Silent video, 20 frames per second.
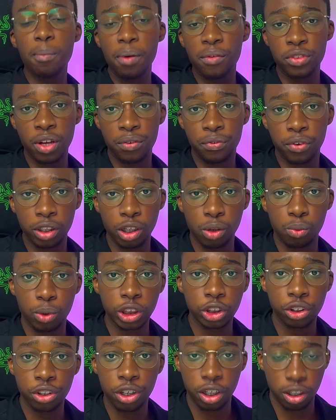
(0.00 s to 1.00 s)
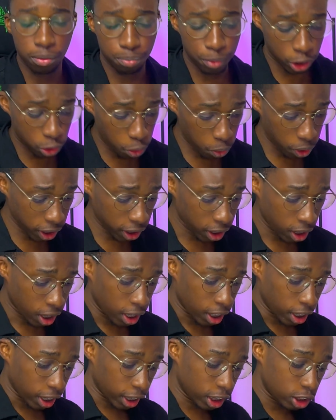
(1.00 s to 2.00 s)
of the funnel, what you're gonna be doing
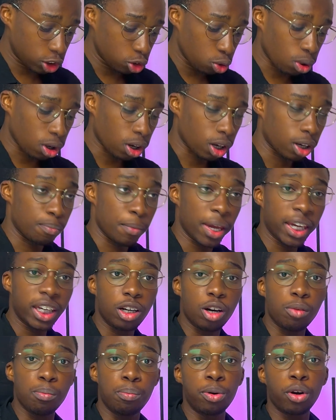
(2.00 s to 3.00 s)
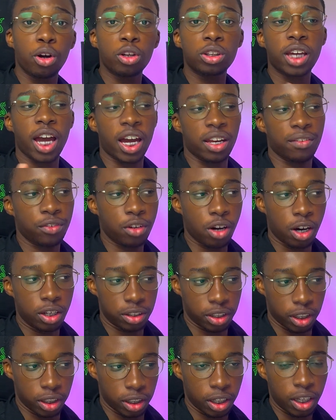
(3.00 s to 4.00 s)
is to make a broad kind of
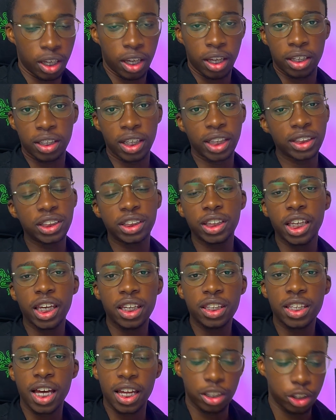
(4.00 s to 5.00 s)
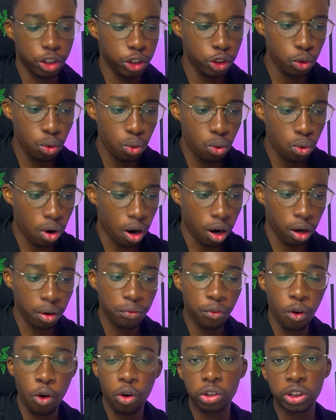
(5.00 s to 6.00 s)
content. Let's say that you are
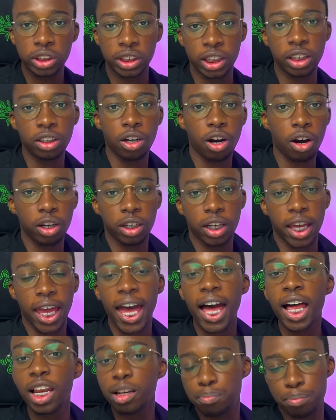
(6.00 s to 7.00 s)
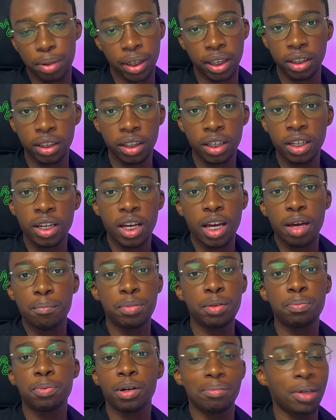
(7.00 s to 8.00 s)
focusing on helping
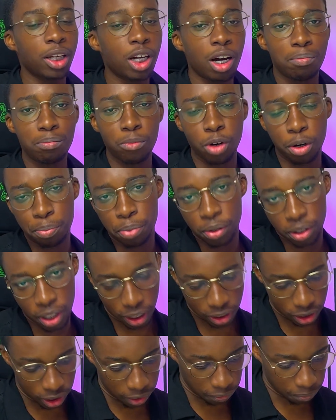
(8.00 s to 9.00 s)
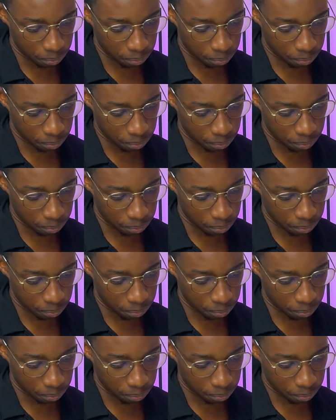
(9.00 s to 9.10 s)
people become more productive.